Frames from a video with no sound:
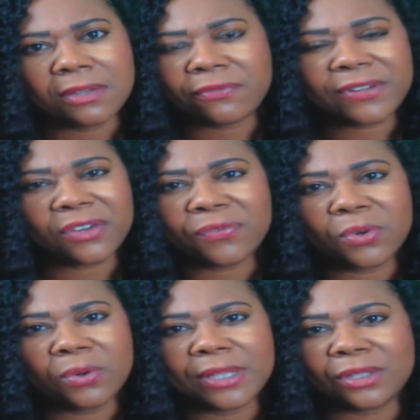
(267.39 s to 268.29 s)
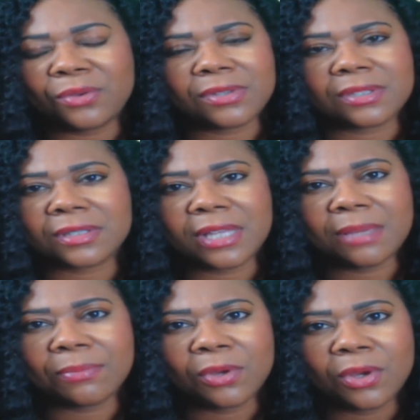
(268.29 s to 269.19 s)
and fearful and losing
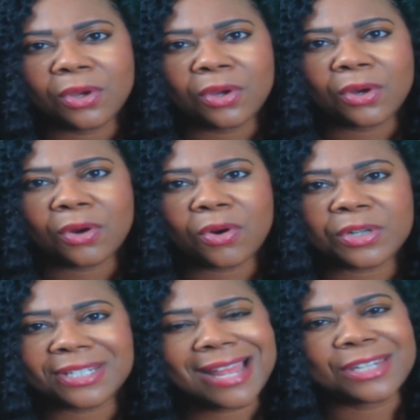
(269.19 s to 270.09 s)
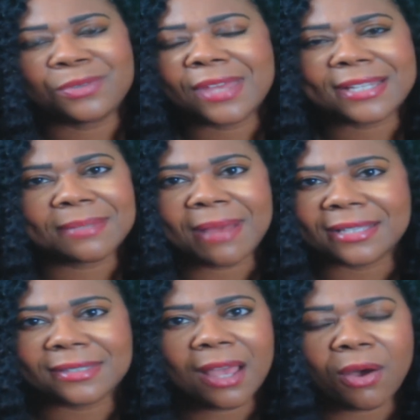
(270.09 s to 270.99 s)
sleep? Or did I do that to
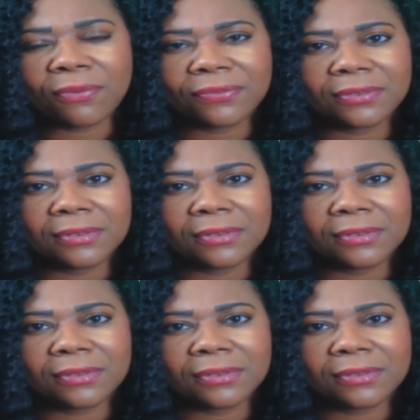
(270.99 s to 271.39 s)
myself?